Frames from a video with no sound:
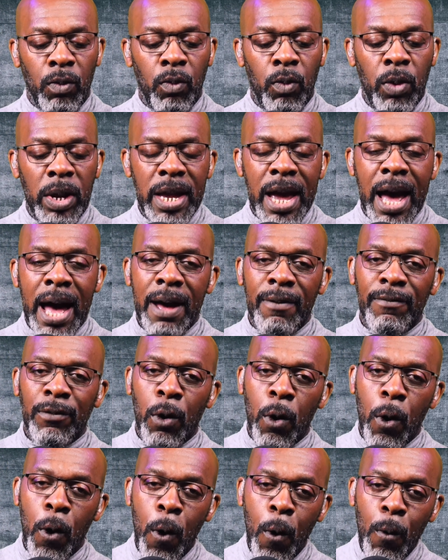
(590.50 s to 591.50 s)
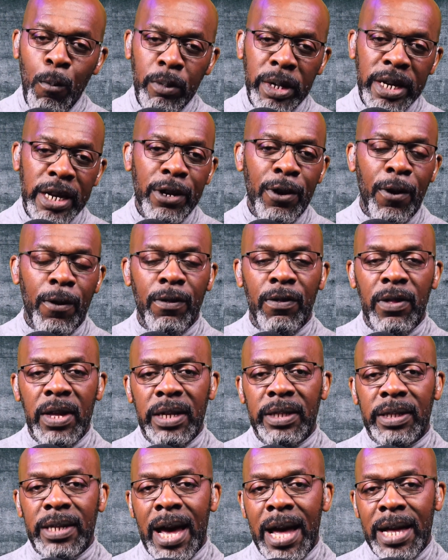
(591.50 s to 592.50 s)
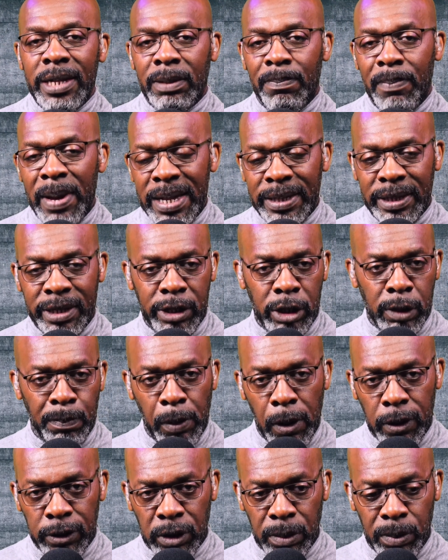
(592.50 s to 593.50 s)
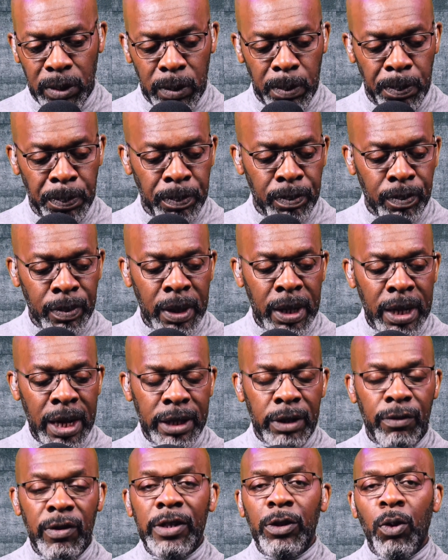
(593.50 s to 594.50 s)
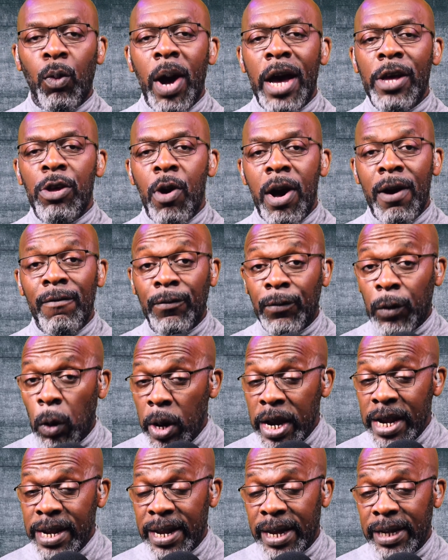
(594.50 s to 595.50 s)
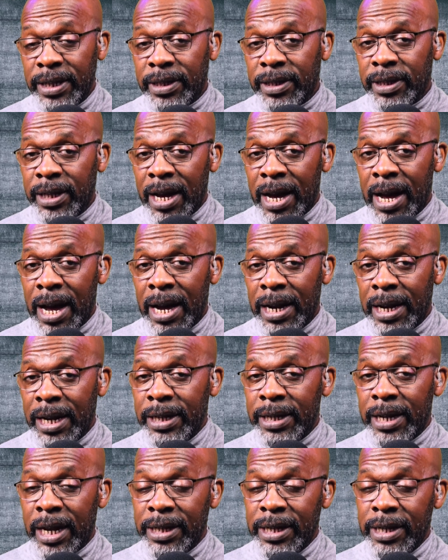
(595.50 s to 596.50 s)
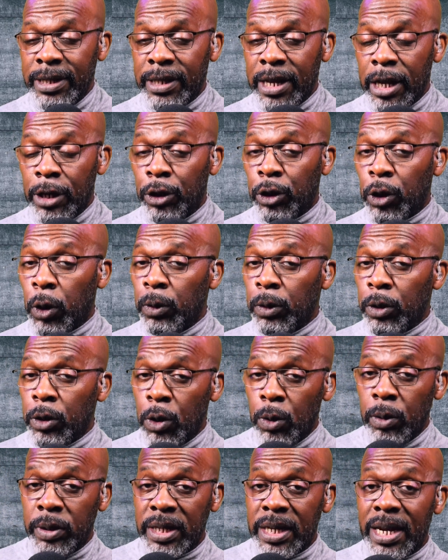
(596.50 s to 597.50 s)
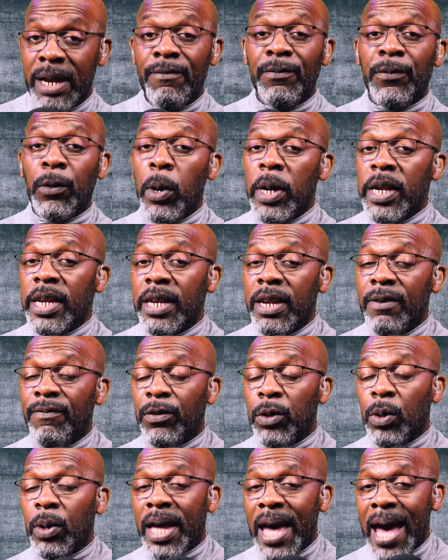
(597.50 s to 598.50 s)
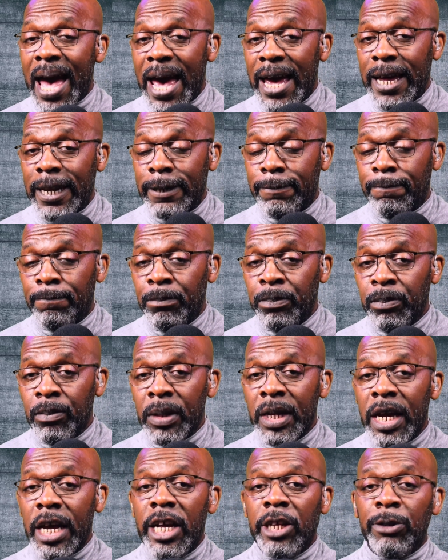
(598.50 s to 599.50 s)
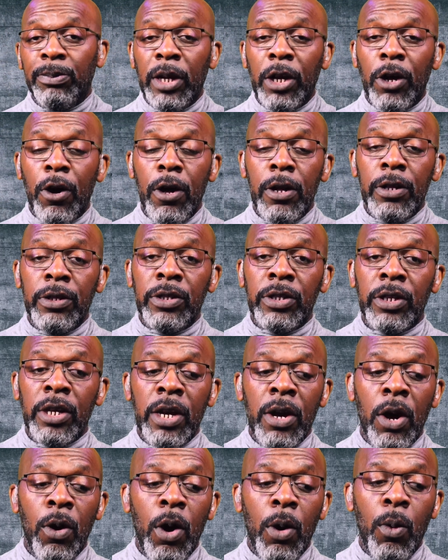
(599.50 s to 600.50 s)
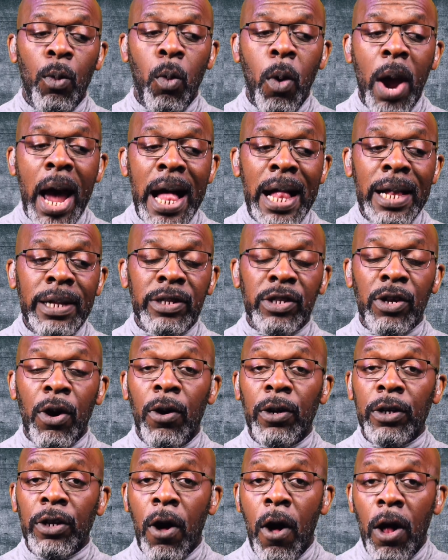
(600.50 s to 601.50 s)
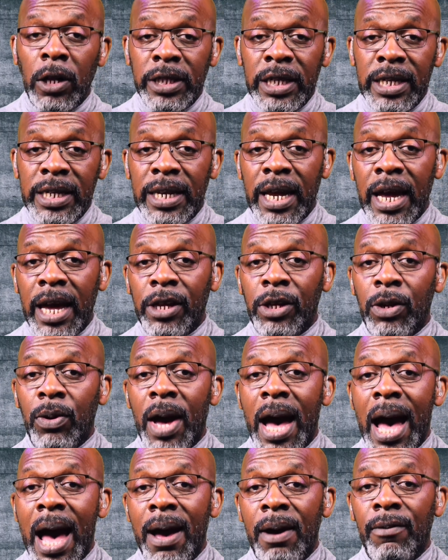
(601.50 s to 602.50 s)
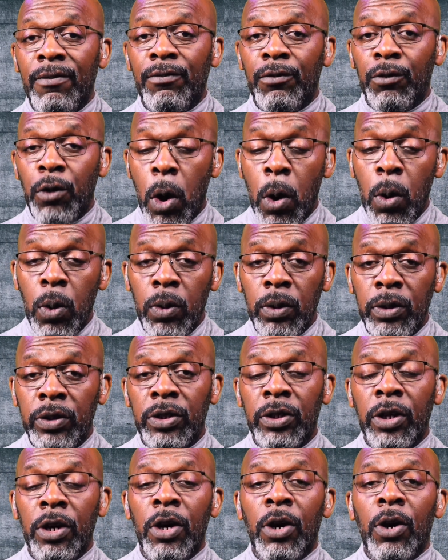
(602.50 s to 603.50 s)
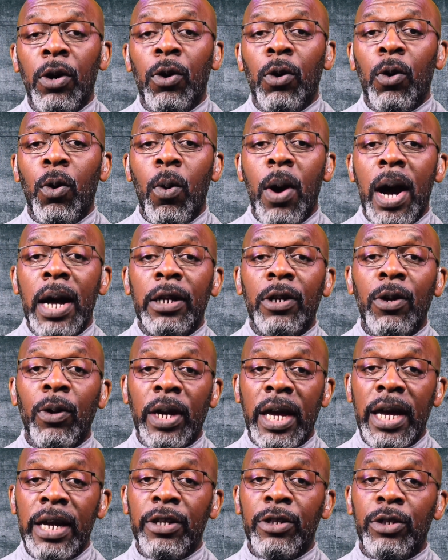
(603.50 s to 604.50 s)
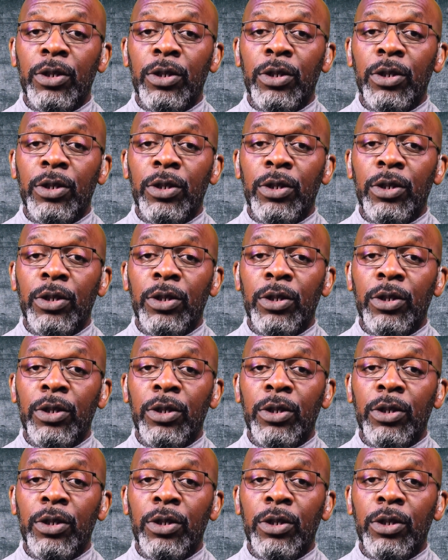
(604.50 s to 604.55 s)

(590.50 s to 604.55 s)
We have homed in on this as best as possible. The reason why you avoid it, I didn't say don't use it, avoid it if you can, is because whilst on holiday, you have rogues who are looking